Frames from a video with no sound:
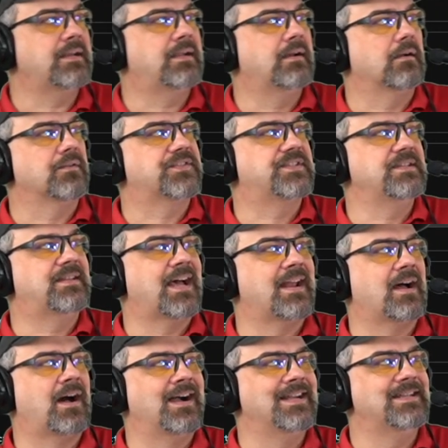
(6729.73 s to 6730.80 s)
here. See
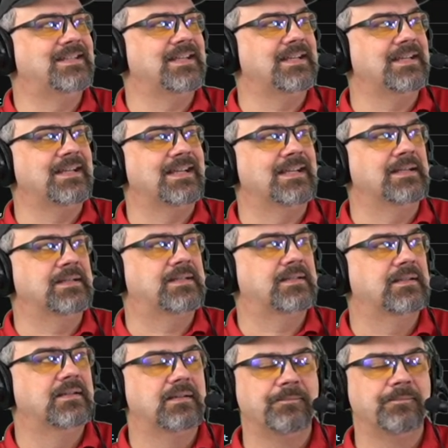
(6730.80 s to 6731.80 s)
that ID int?